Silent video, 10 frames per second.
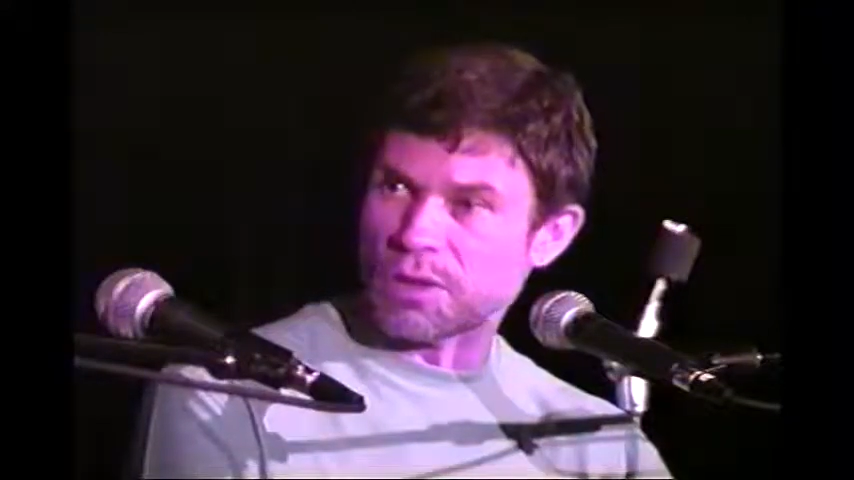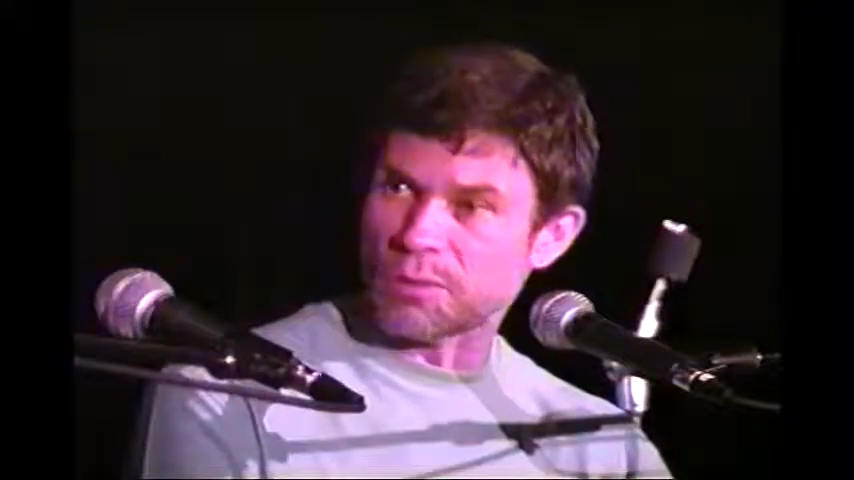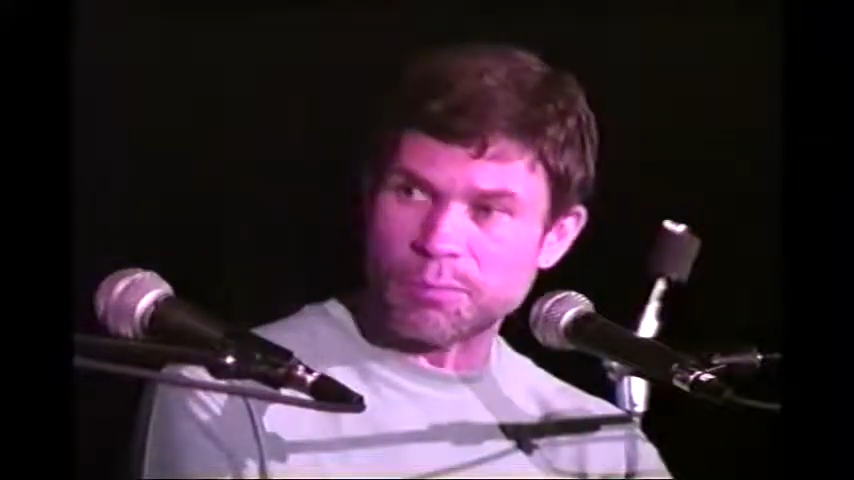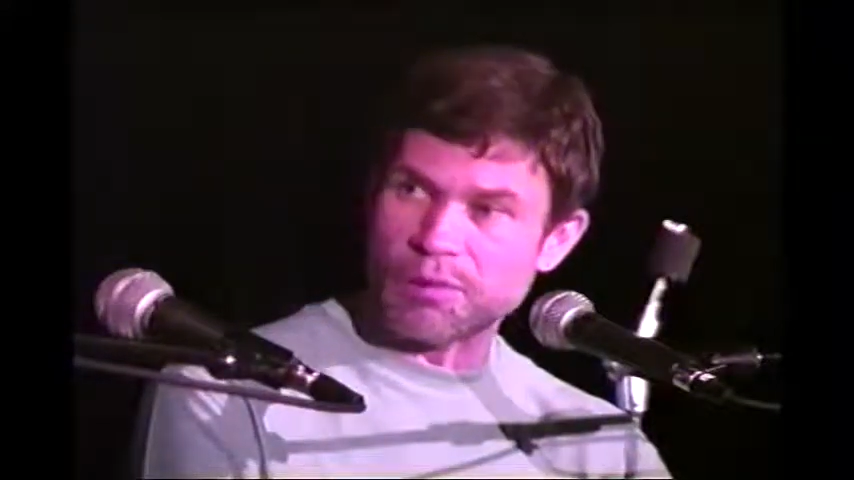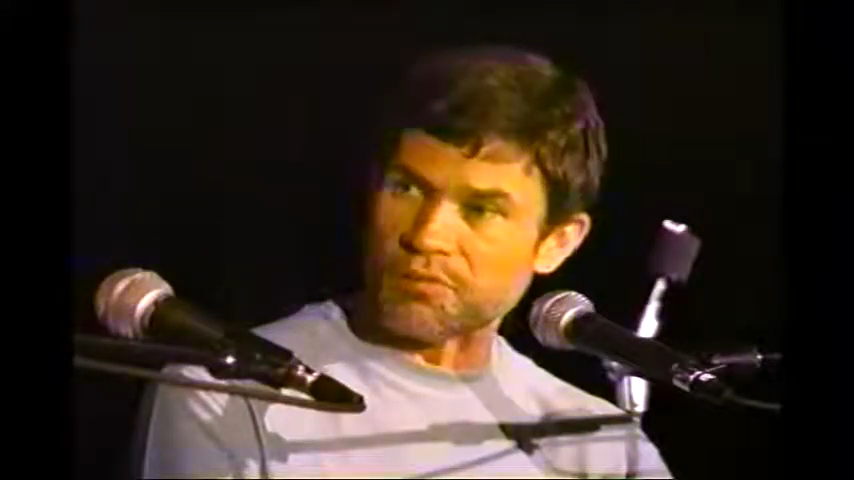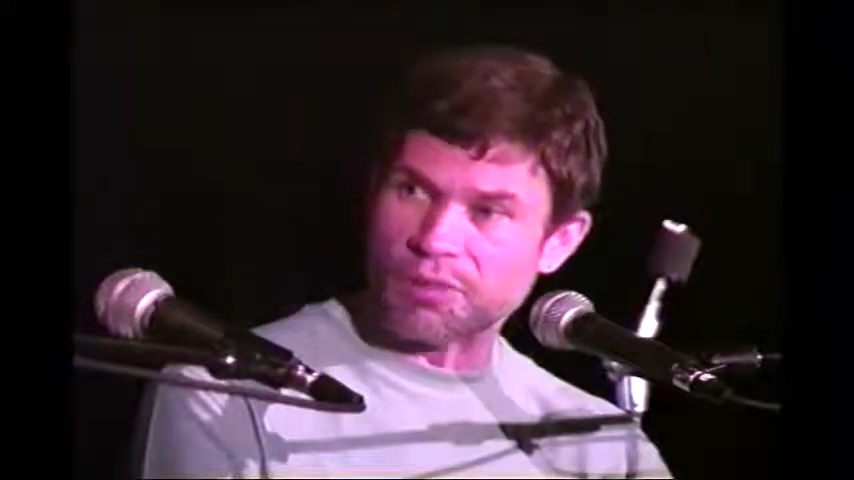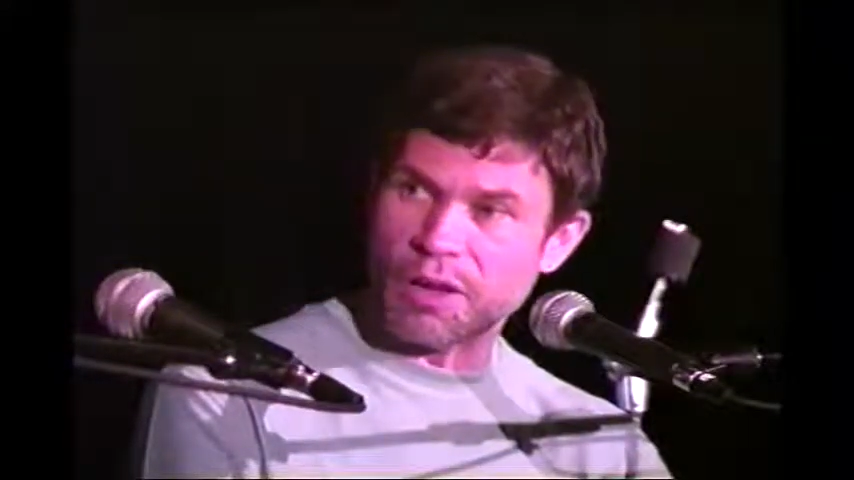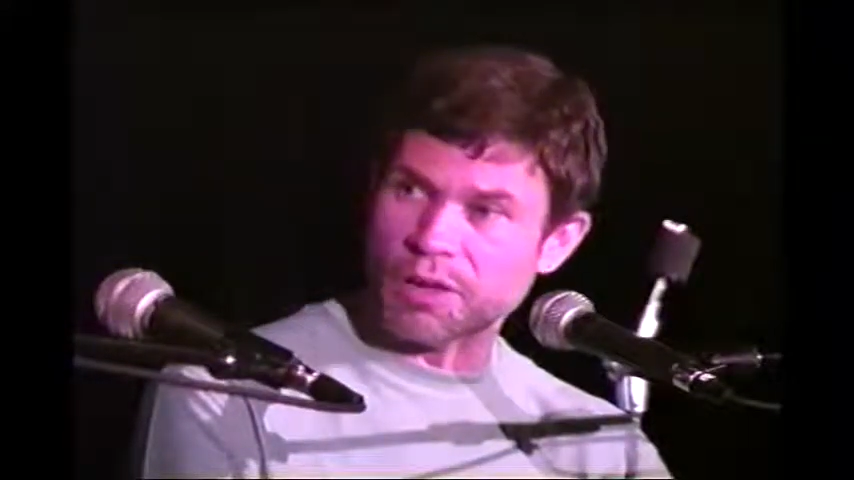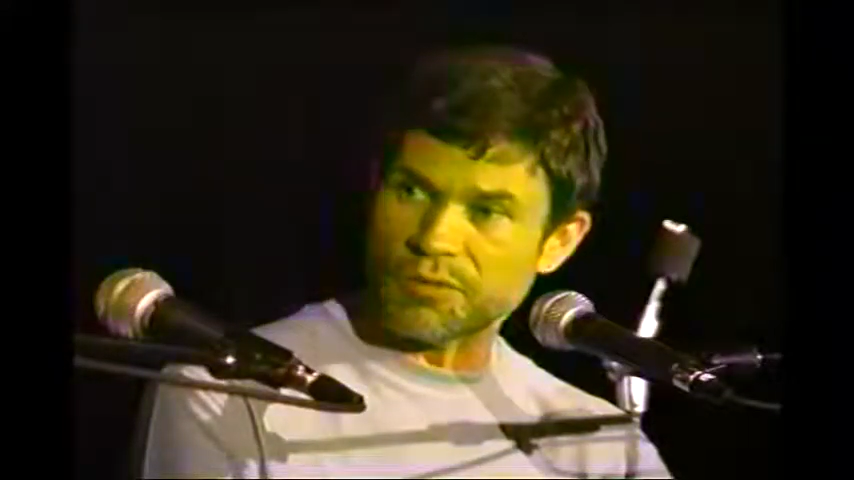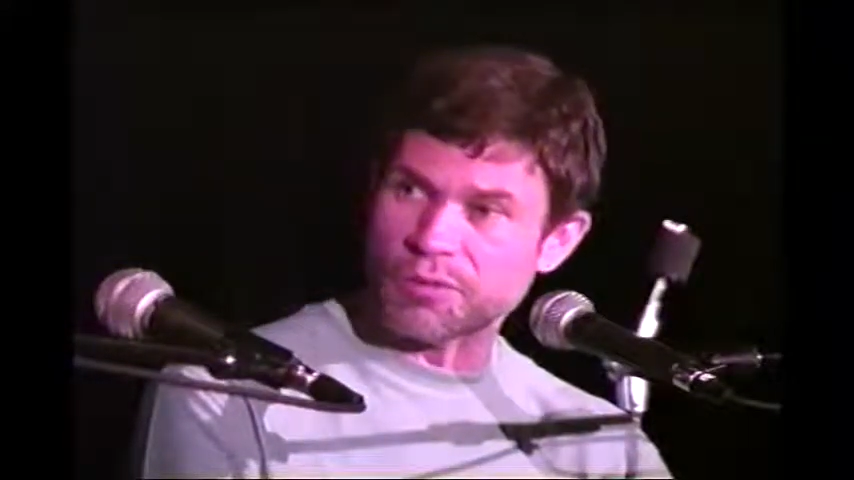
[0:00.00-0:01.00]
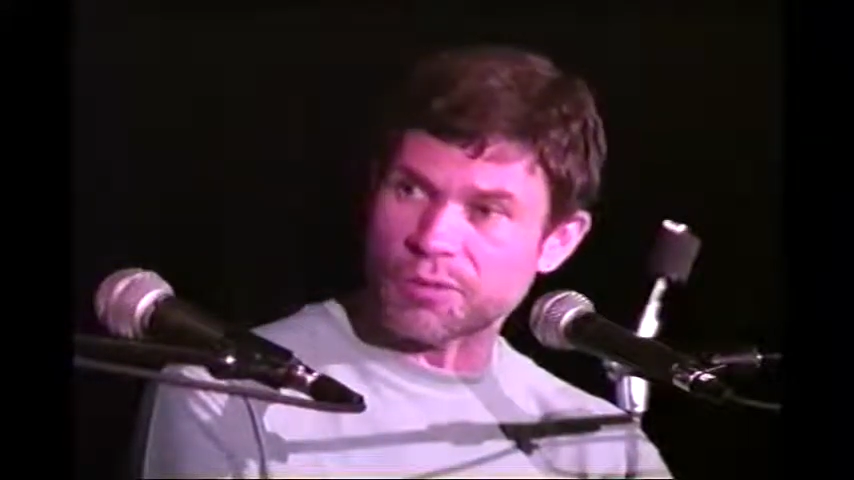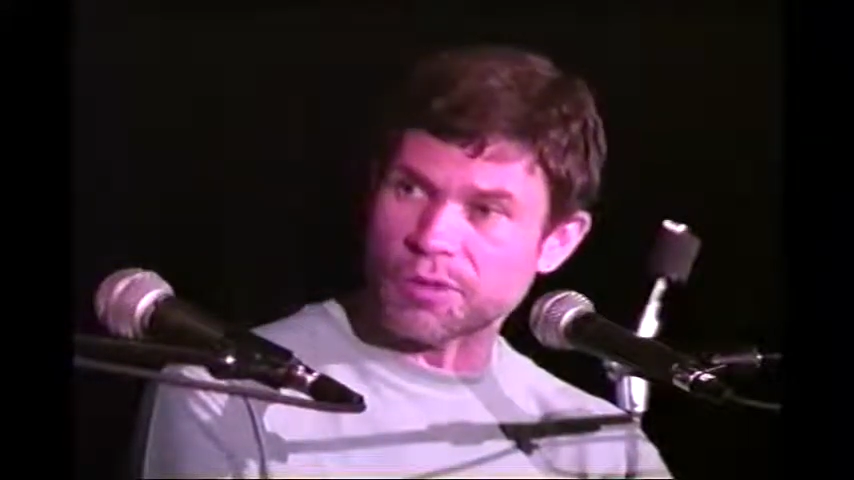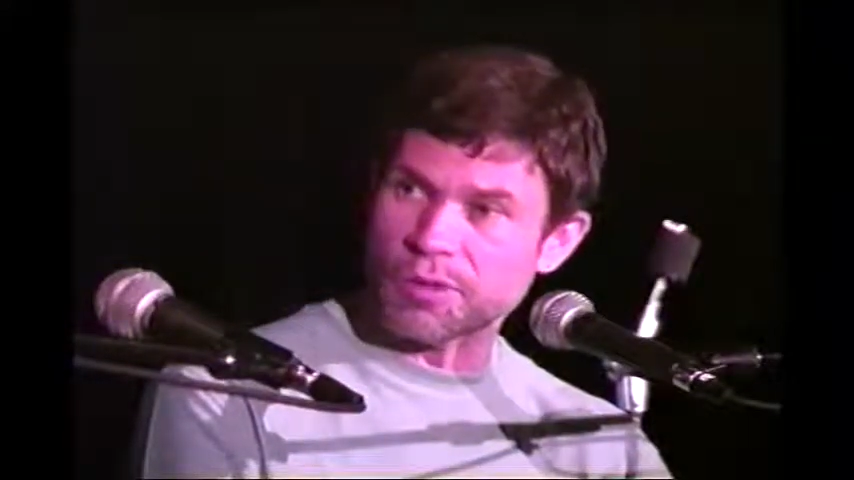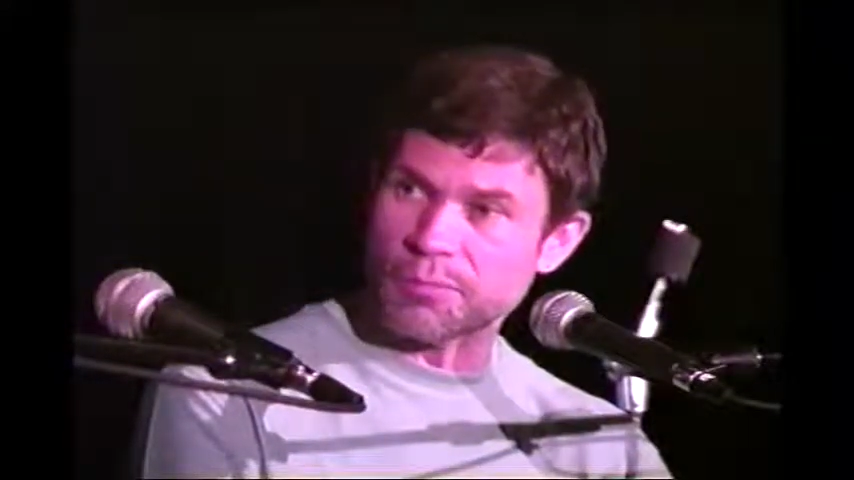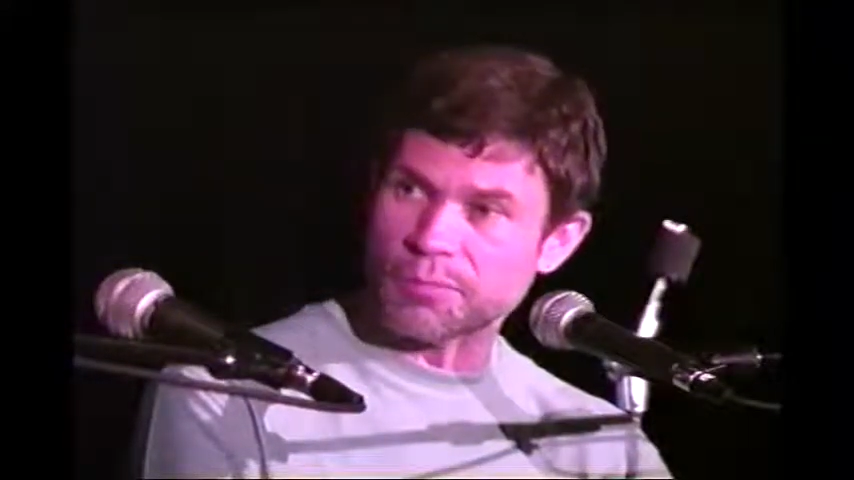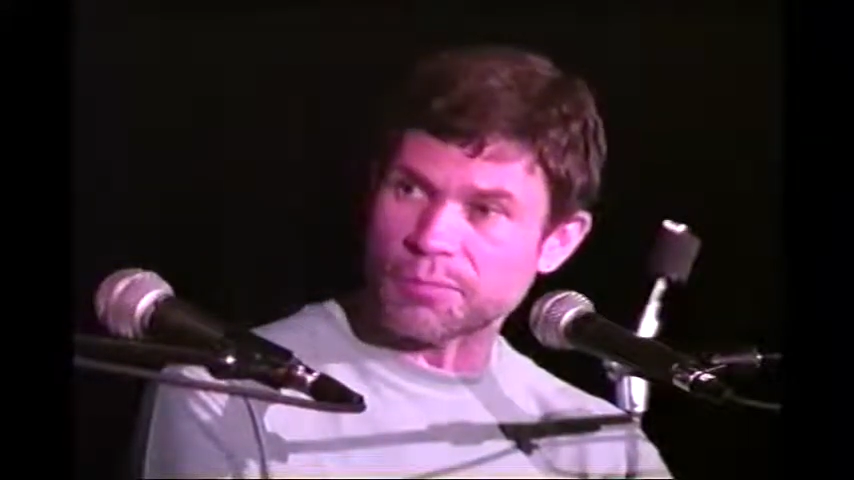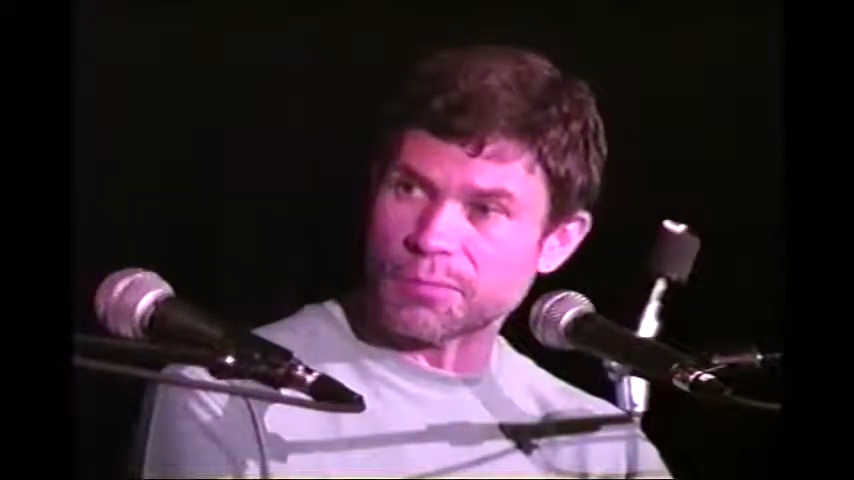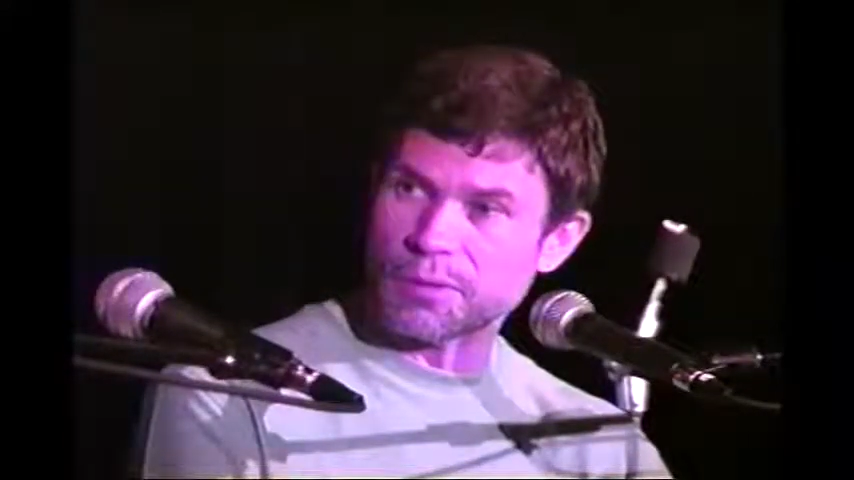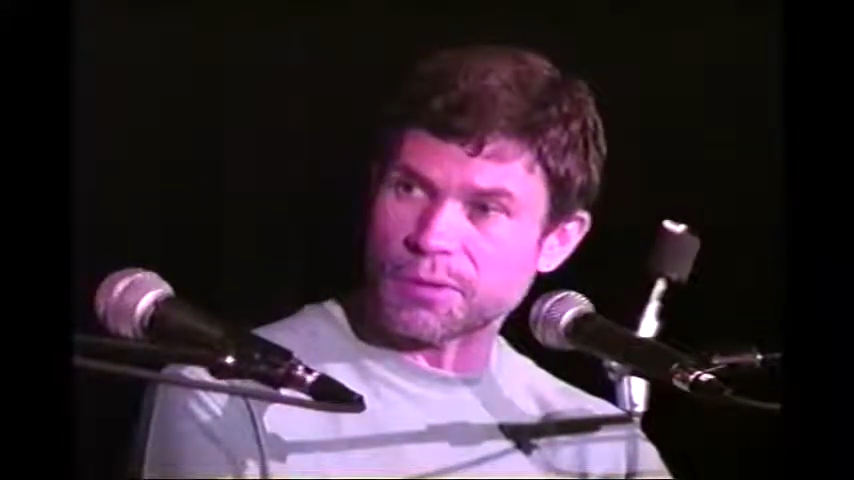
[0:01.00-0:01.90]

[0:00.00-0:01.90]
That would have been fine for them. You